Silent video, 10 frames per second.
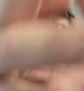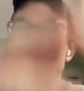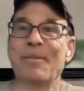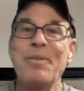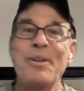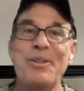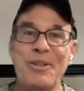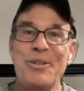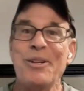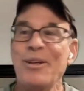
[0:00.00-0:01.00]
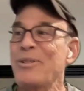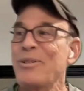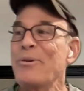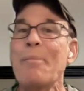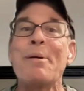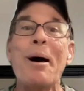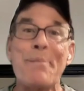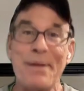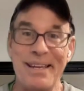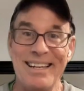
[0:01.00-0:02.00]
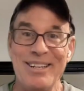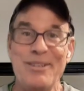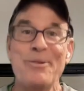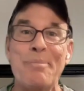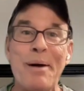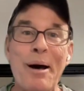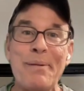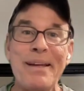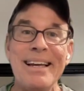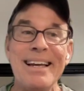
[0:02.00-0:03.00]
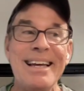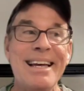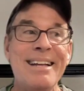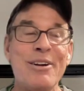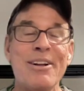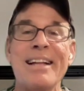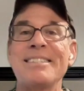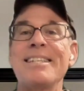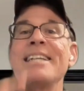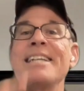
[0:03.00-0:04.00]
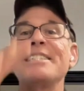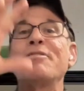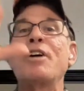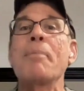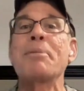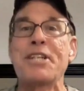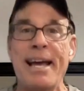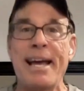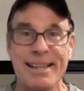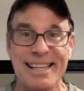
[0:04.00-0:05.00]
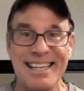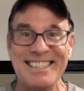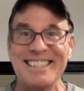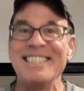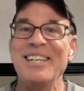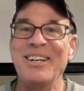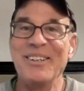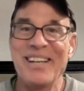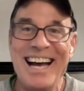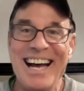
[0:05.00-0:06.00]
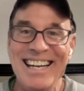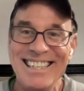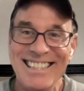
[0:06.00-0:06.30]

know, to a puppy, they're like the size of garbage can lids, okay?